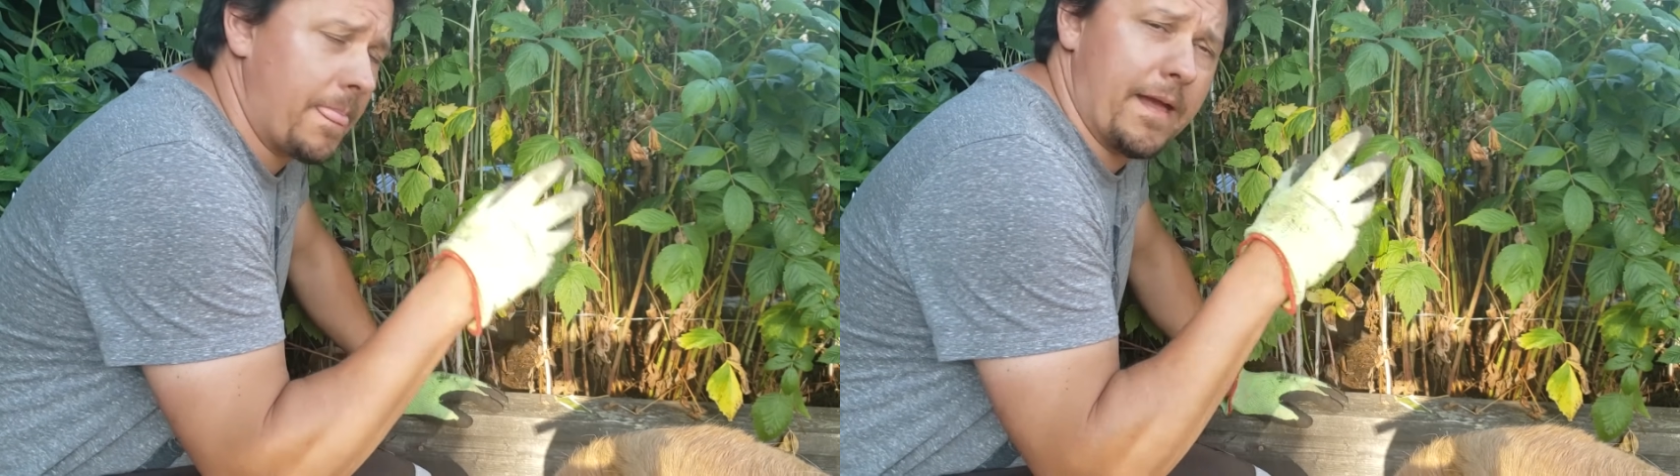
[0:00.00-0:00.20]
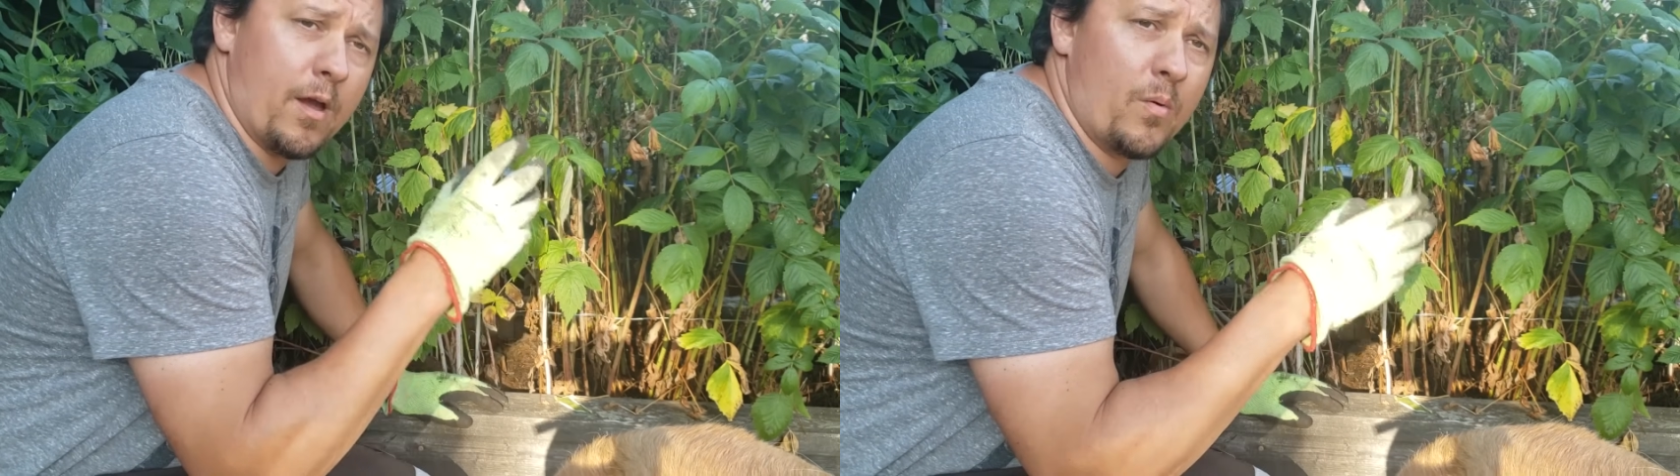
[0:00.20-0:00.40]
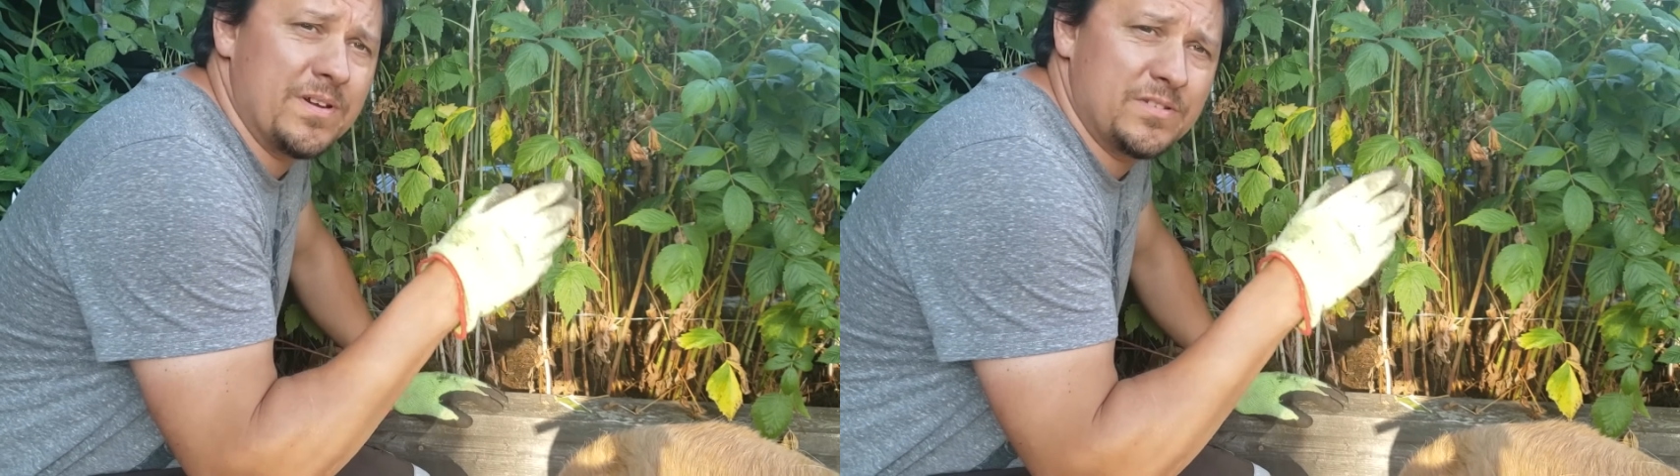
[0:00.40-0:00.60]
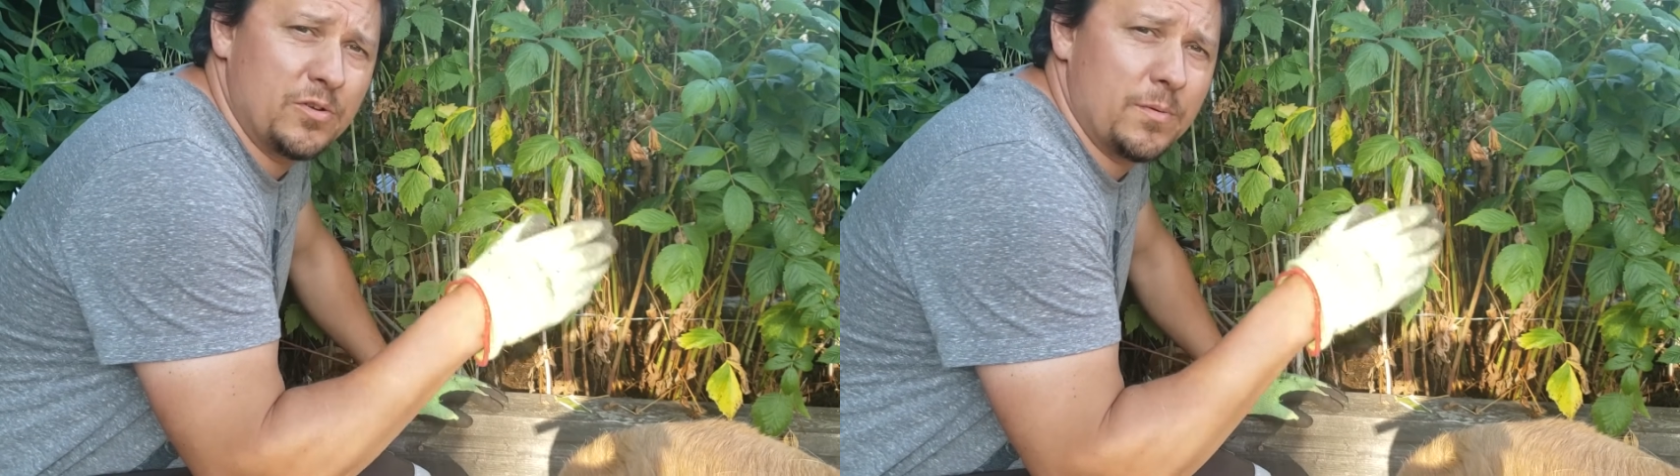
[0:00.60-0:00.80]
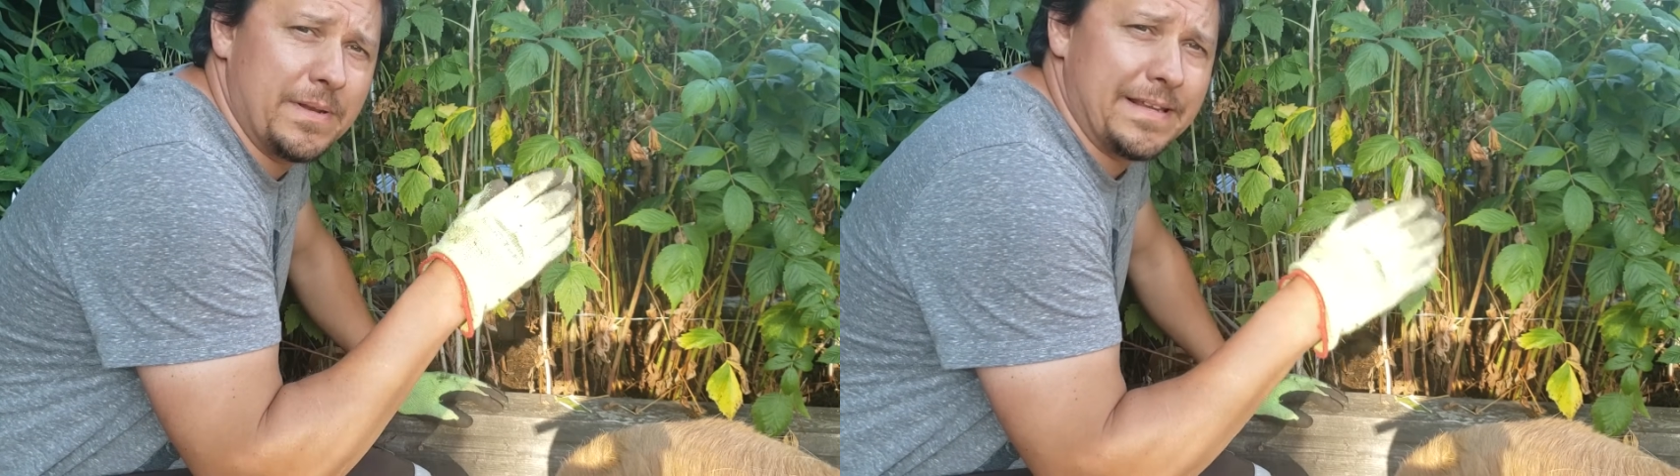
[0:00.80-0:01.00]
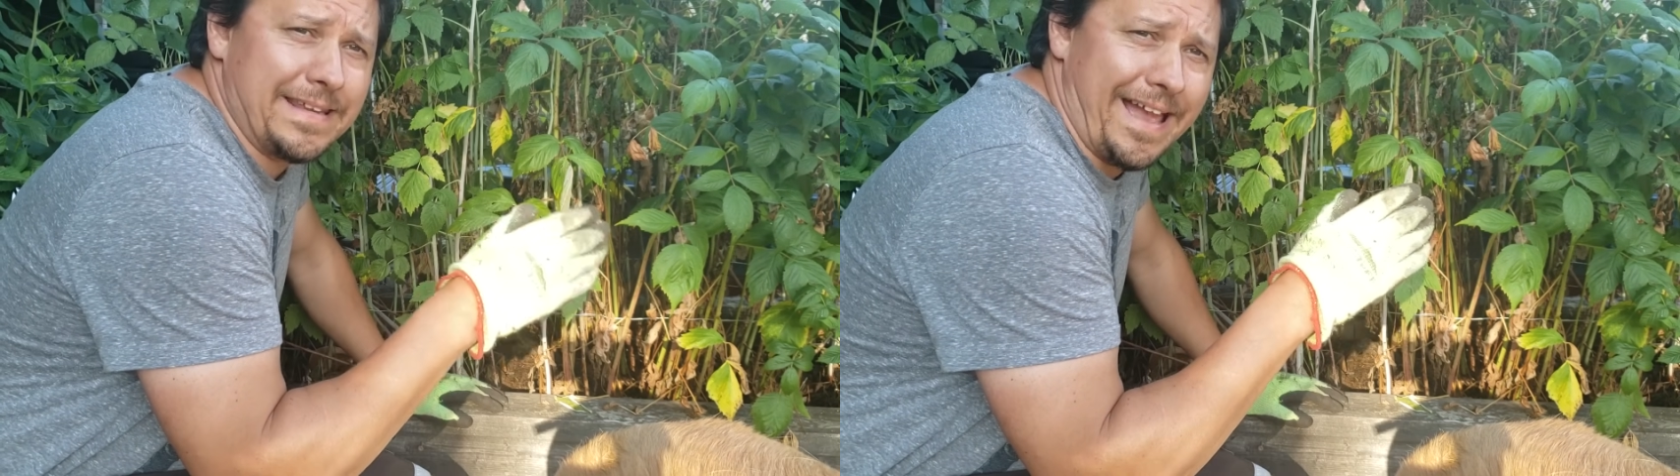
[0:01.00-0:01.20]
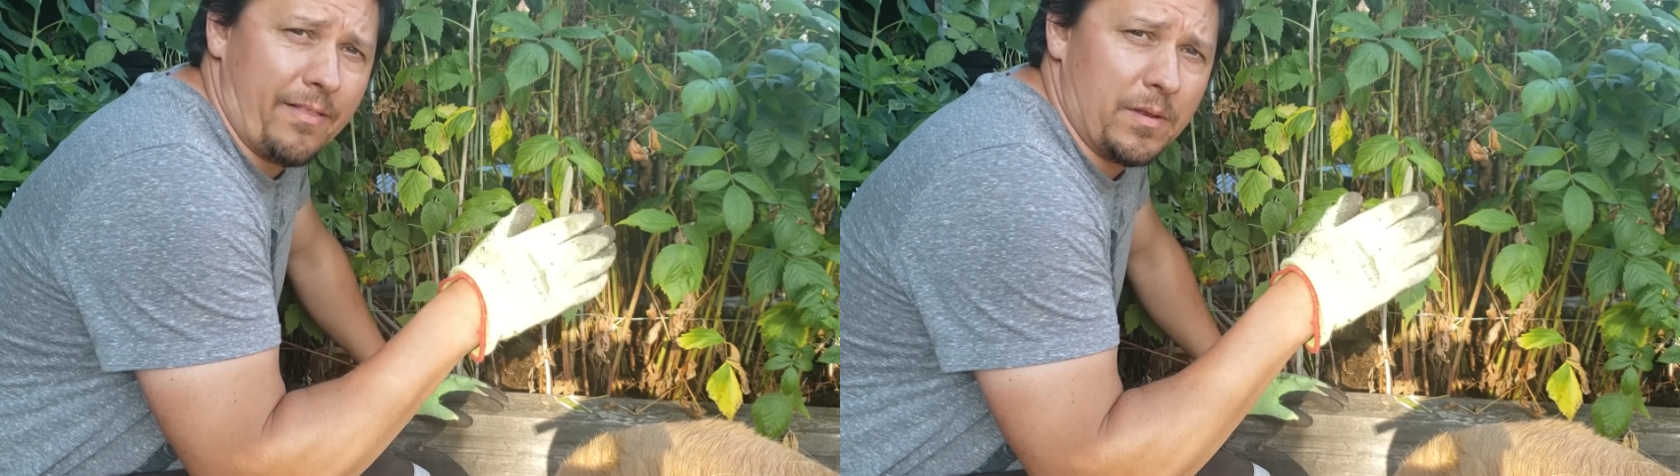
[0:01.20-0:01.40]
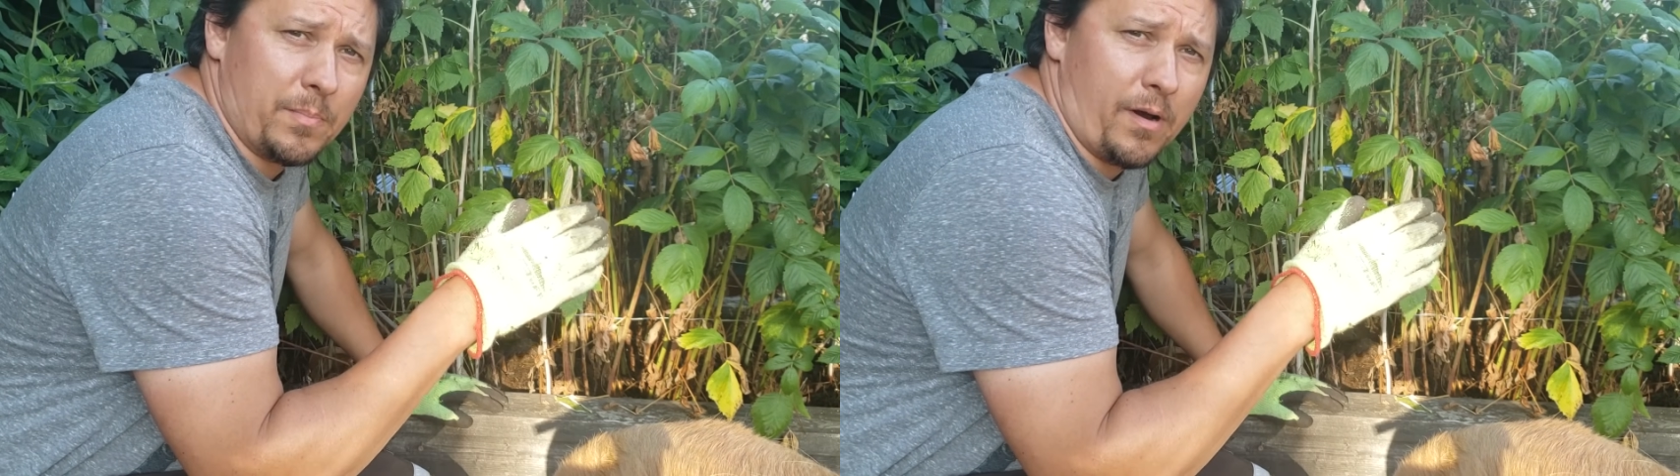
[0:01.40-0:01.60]
I always do them into
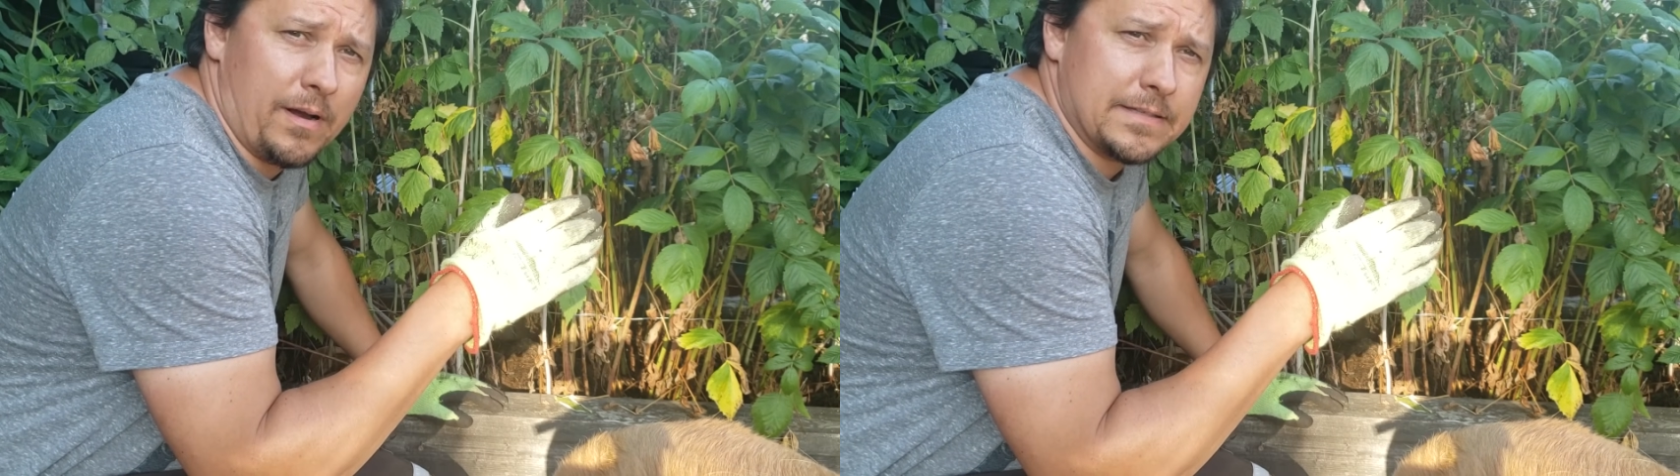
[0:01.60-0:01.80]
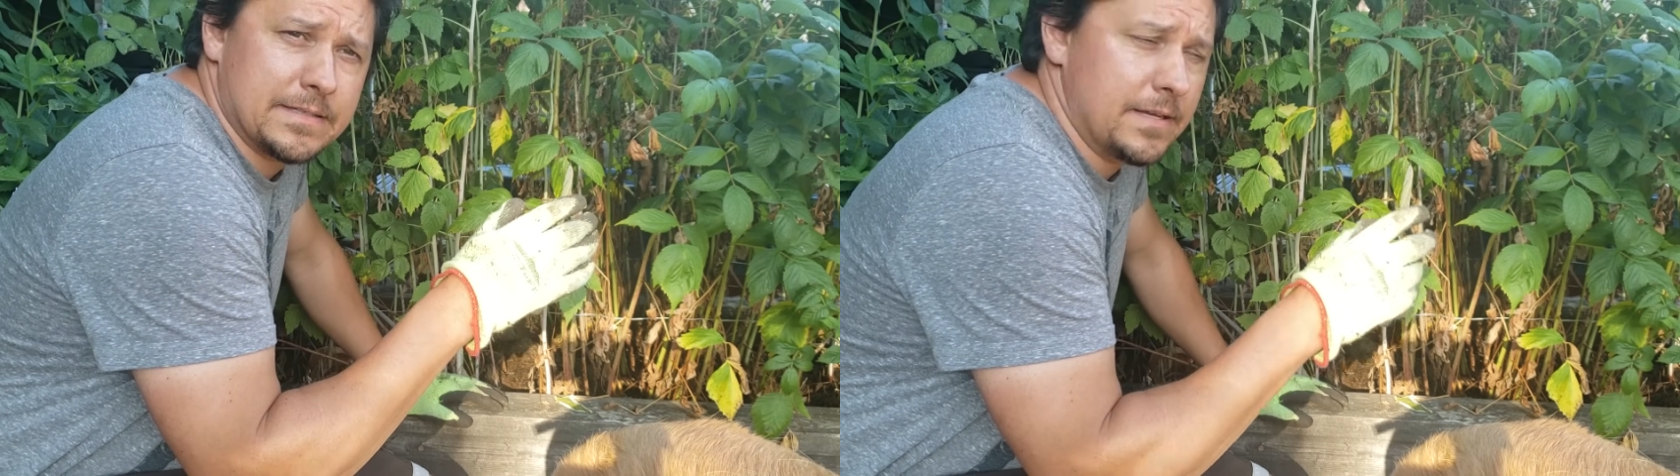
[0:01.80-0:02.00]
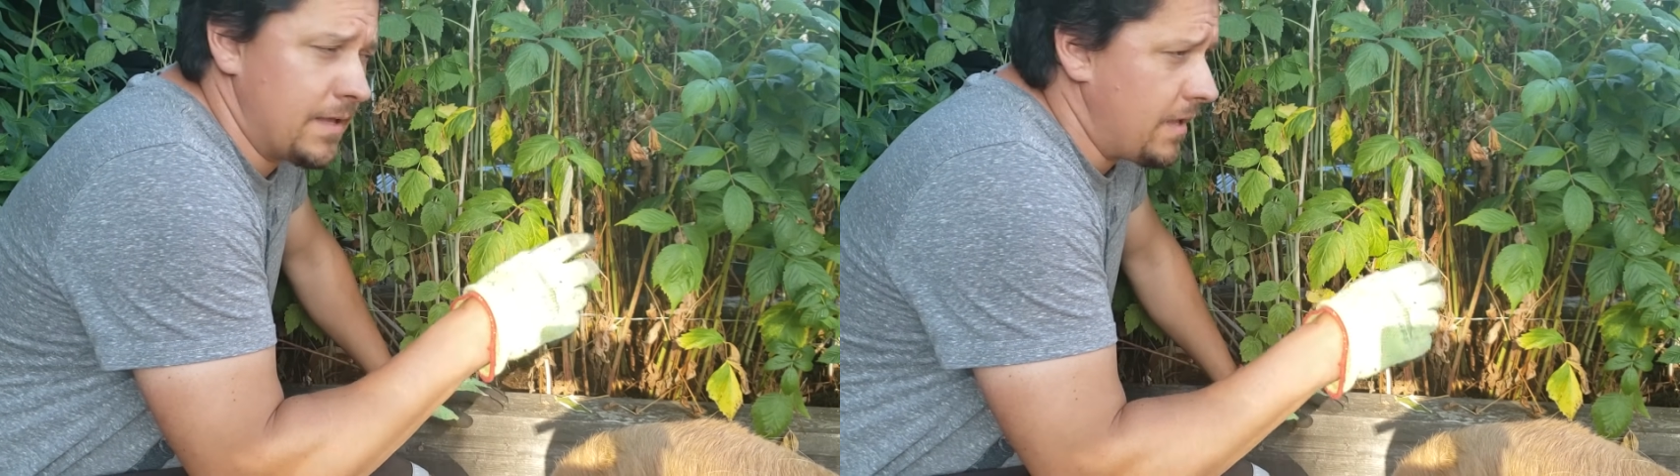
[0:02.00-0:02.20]
gallon pots.